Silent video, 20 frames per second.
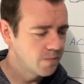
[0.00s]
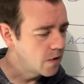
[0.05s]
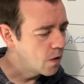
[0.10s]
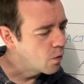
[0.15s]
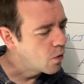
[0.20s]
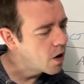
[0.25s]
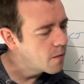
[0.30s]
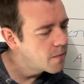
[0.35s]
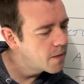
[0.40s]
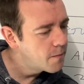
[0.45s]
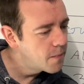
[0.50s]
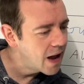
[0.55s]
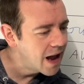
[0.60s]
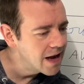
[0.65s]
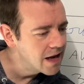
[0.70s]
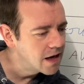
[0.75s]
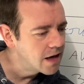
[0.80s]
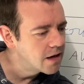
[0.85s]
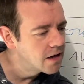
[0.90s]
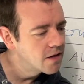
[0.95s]
What am I
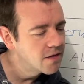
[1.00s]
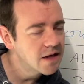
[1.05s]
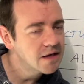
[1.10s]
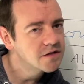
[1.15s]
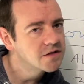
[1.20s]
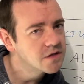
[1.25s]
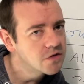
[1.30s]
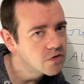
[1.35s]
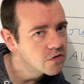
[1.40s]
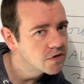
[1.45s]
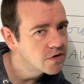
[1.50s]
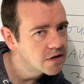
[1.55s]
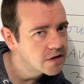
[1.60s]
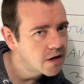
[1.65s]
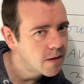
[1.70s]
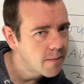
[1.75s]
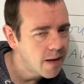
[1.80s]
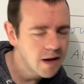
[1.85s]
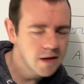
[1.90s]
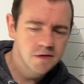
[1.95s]
paying? That's the only thing
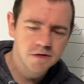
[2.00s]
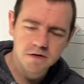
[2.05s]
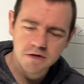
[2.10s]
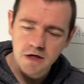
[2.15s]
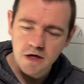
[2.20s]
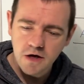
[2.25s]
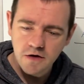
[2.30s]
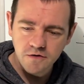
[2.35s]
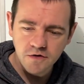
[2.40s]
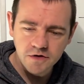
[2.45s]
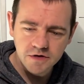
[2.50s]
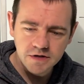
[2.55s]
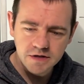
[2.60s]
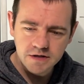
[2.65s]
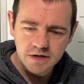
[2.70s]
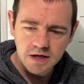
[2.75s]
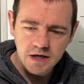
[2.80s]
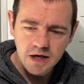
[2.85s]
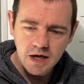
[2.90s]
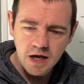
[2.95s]
that matters versus
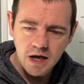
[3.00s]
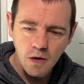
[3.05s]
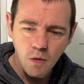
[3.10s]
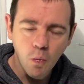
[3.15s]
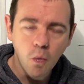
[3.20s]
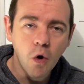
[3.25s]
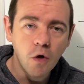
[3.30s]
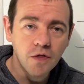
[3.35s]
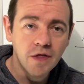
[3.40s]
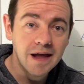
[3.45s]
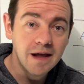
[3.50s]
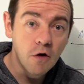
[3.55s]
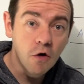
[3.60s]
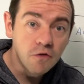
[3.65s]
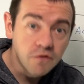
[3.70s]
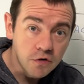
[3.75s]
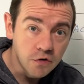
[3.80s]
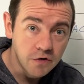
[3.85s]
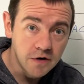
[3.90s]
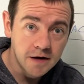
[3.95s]
what are they
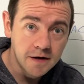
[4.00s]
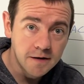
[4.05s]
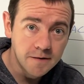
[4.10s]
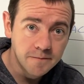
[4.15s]
offering.